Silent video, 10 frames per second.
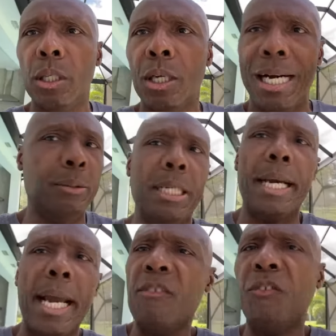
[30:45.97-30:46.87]
I was like,
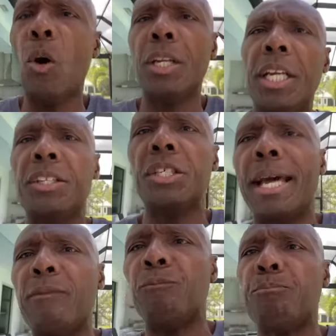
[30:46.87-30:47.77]
I ain't falling into
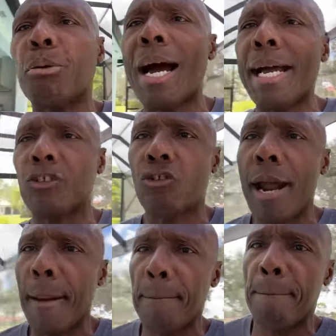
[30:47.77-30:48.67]
that pride trap